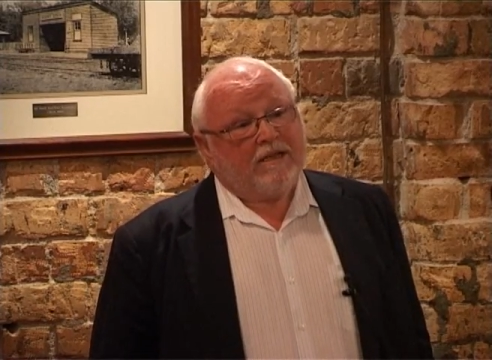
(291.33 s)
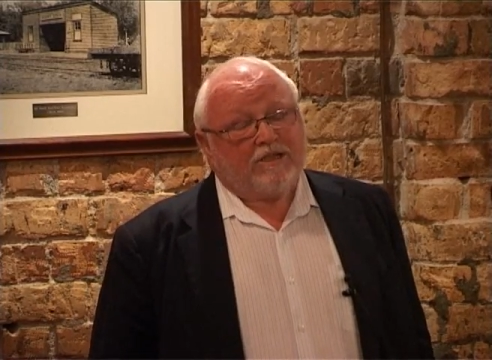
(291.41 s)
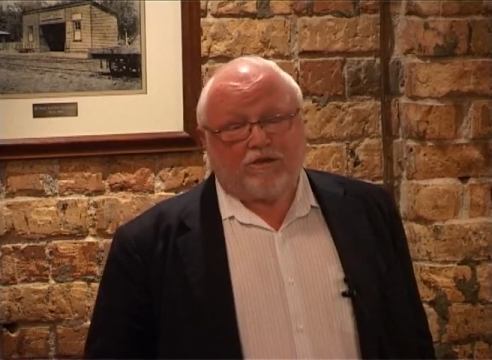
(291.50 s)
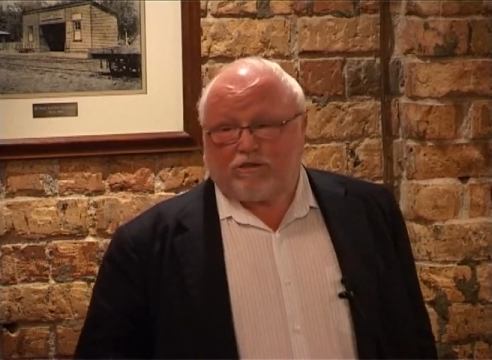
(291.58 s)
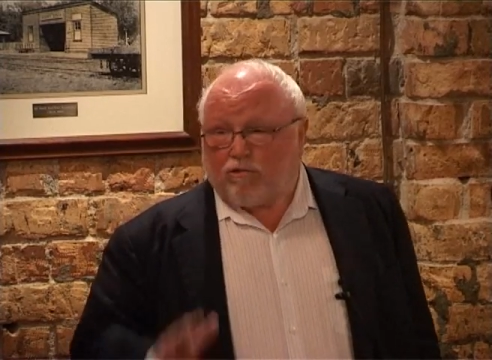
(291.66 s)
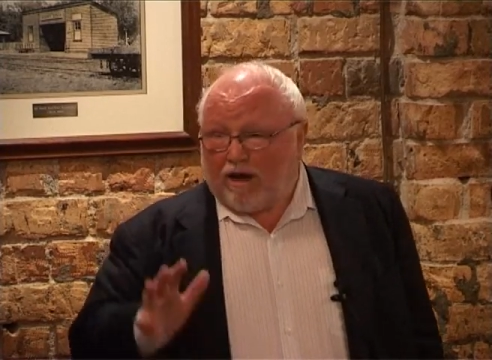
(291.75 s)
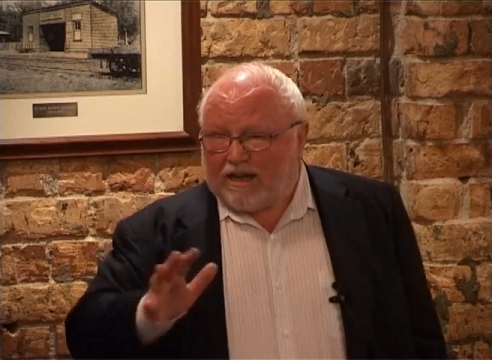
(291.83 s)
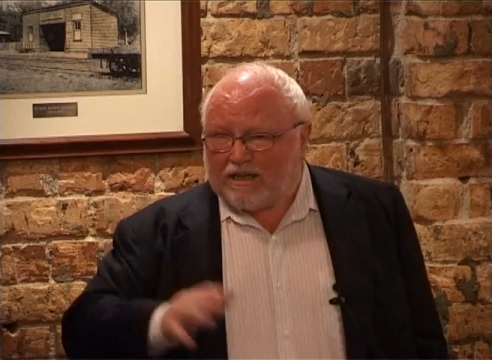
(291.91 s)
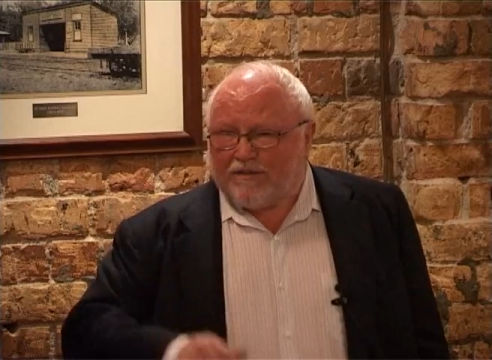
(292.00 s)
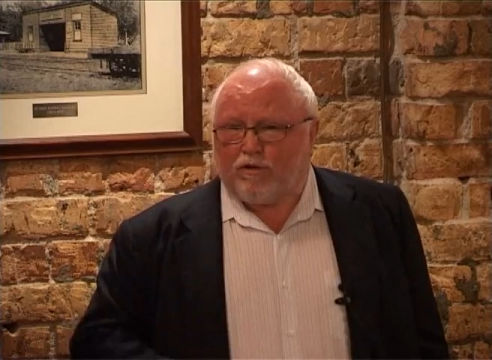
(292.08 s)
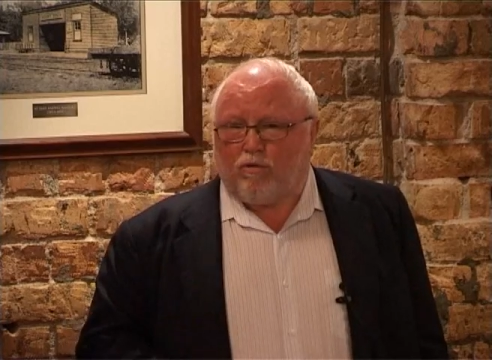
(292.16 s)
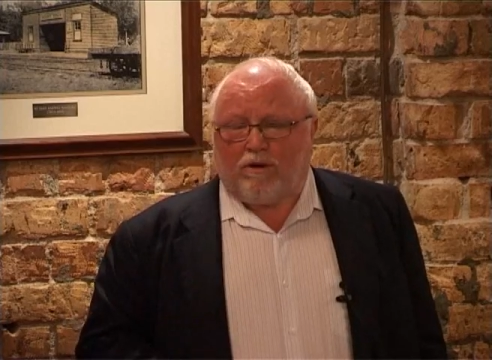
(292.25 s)
So it's quite a
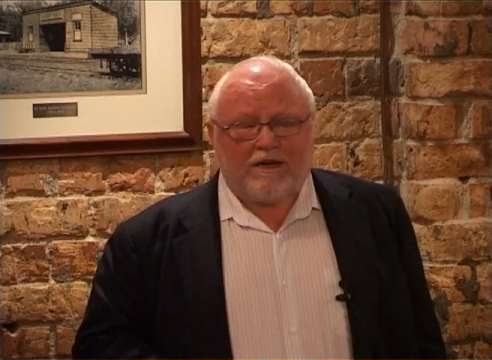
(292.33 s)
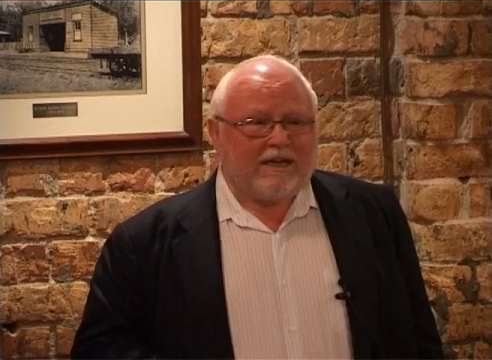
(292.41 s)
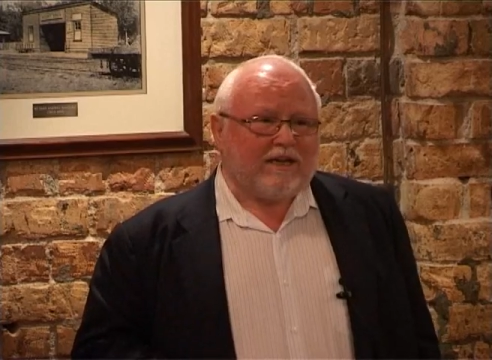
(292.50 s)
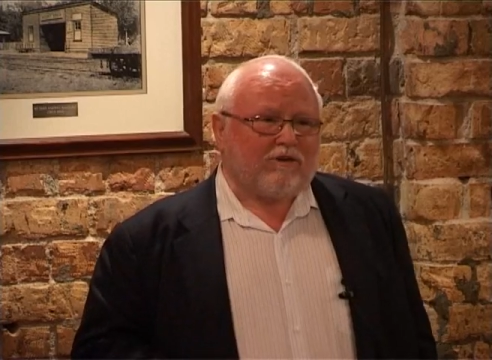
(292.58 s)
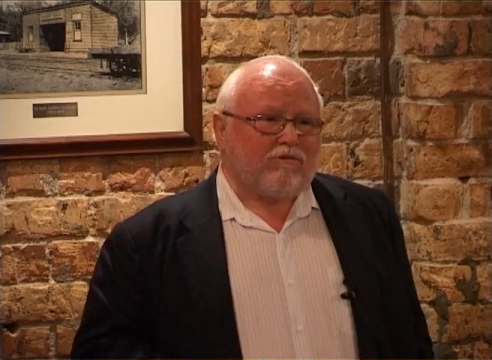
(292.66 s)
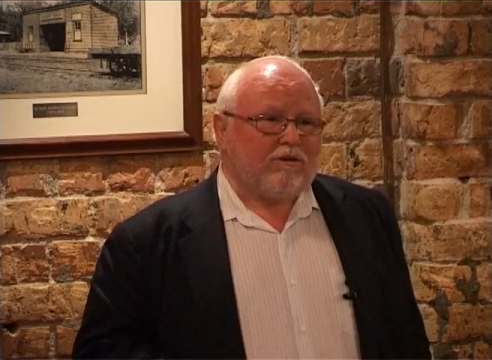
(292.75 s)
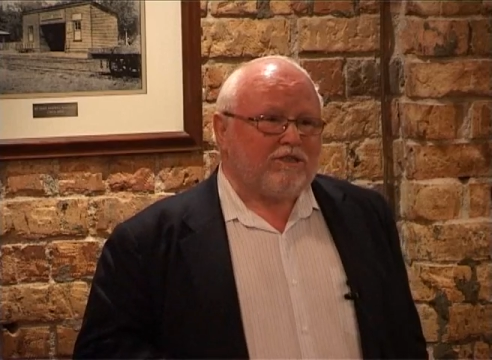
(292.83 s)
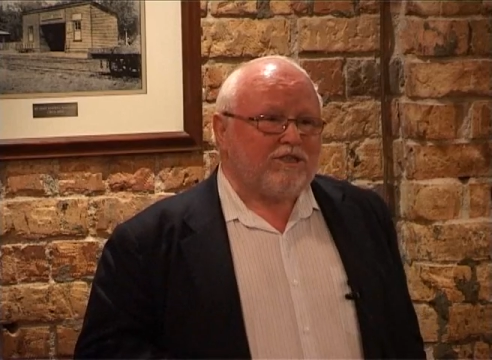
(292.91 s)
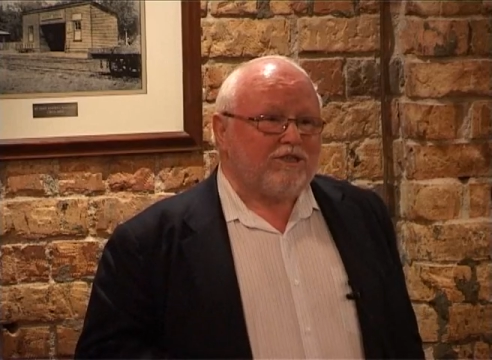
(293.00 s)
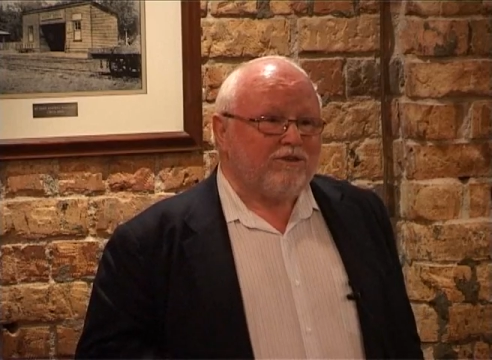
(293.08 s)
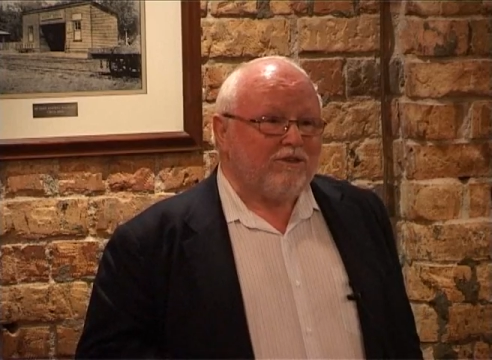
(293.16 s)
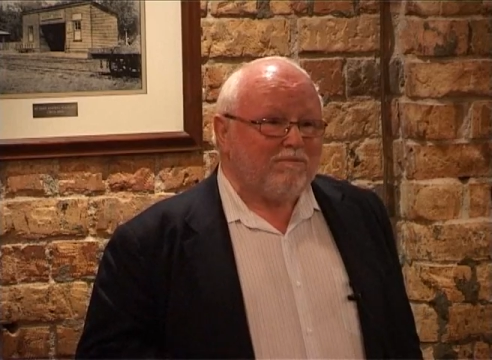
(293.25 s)
difficult one to get across
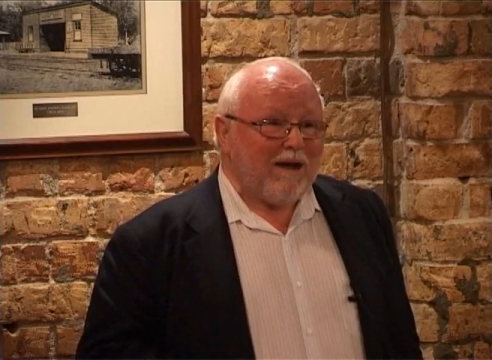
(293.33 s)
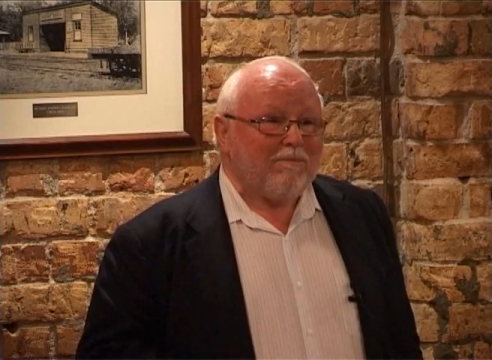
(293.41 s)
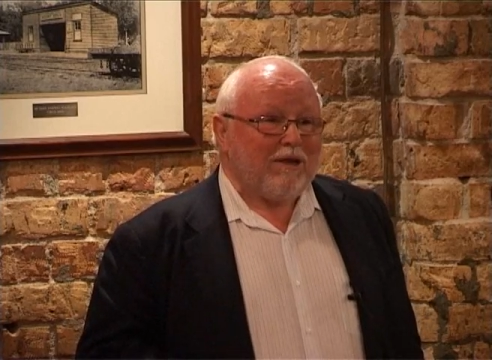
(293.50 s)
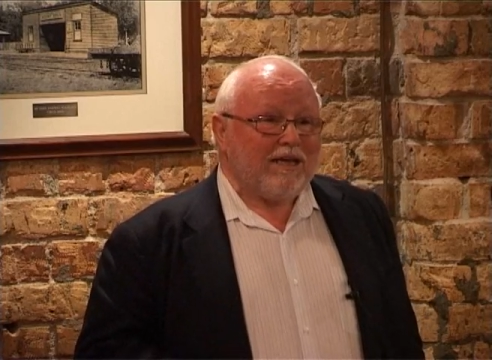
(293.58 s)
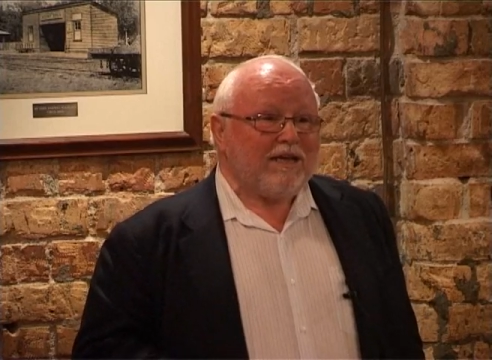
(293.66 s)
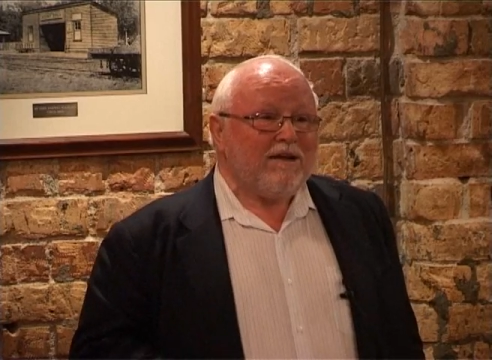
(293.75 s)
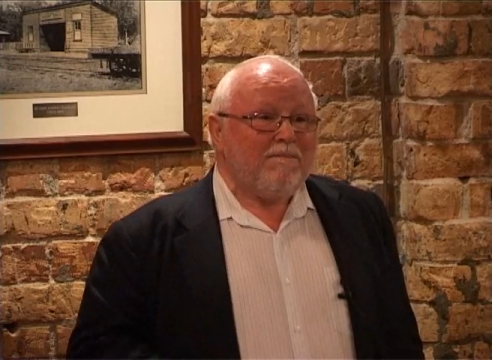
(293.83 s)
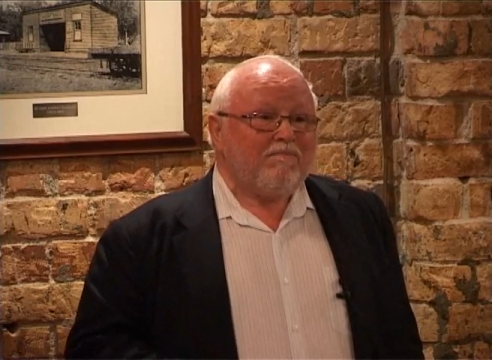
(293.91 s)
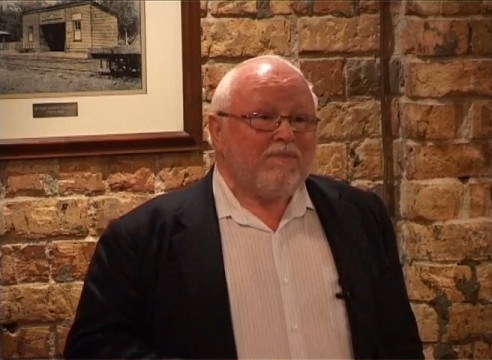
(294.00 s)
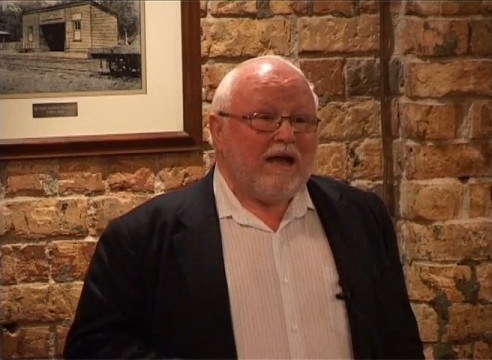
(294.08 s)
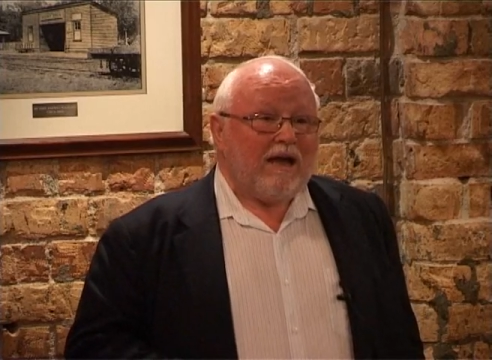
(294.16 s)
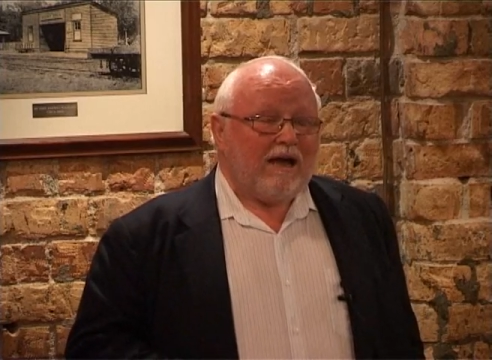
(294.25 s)
to the public.
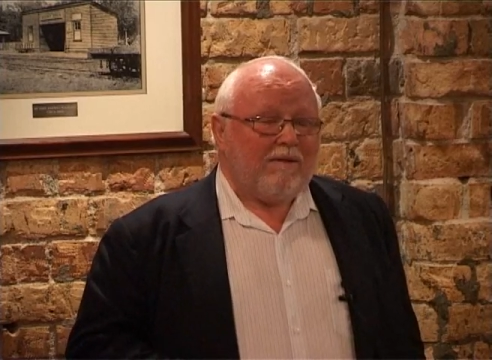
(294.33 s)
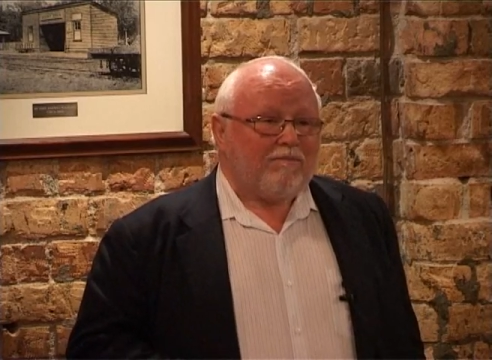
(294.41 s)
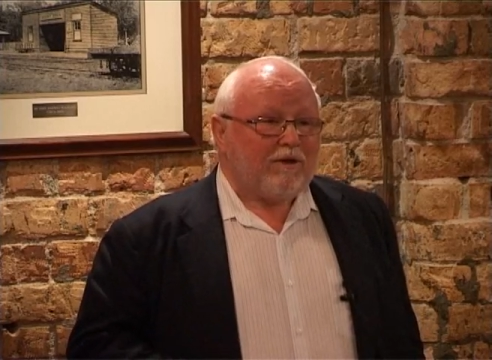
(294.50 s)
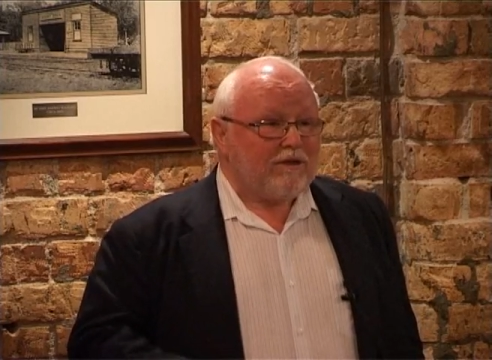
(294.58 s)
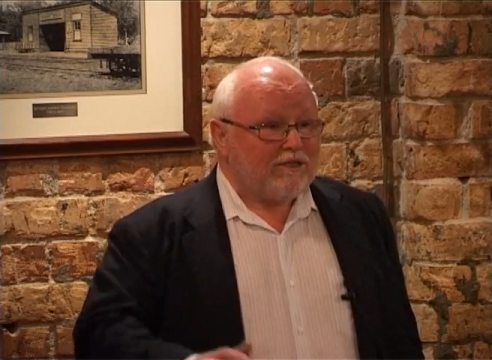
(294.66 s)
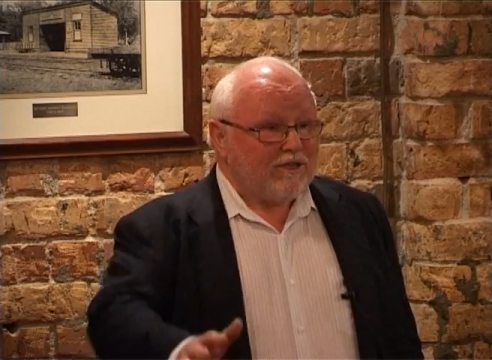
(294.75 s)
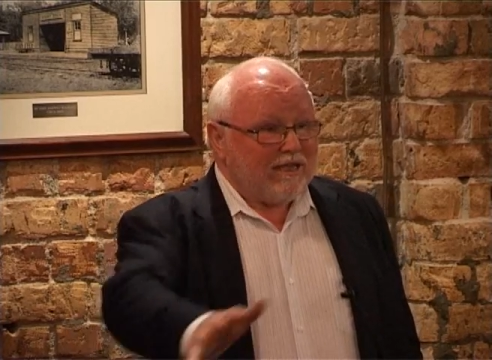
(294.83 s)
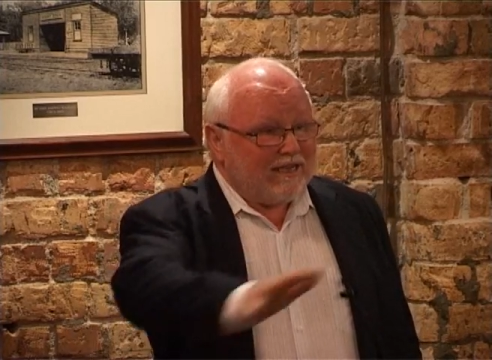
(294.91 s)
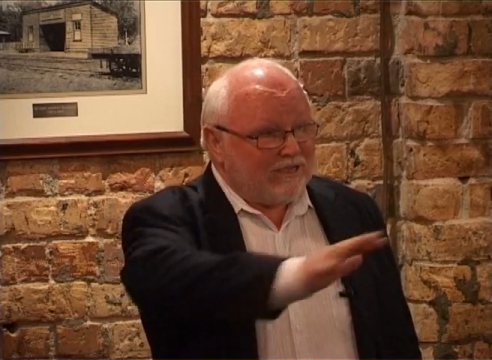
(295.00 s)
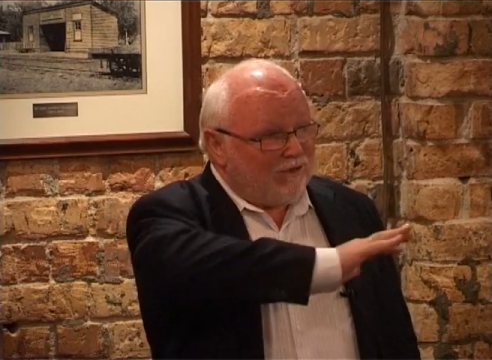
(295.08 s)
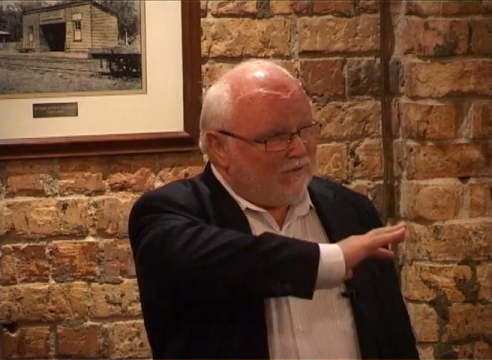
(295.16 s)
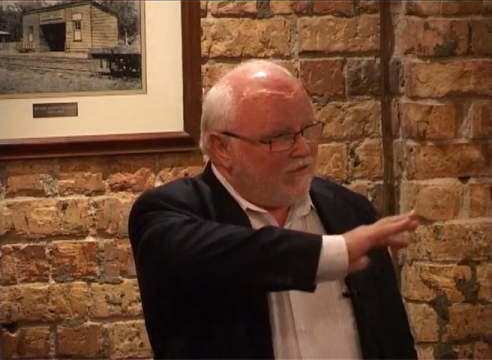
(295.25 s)
because of
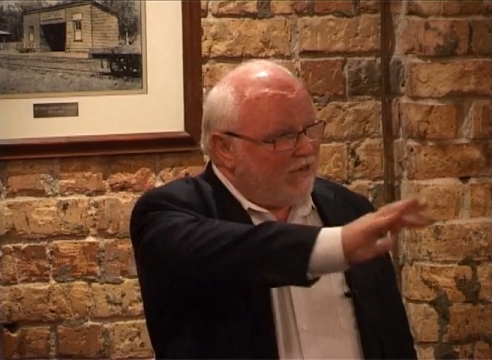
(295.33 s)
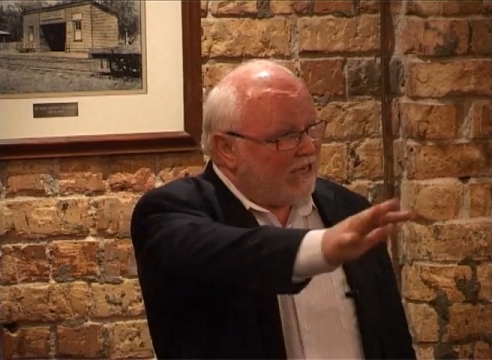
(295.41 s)
that sort of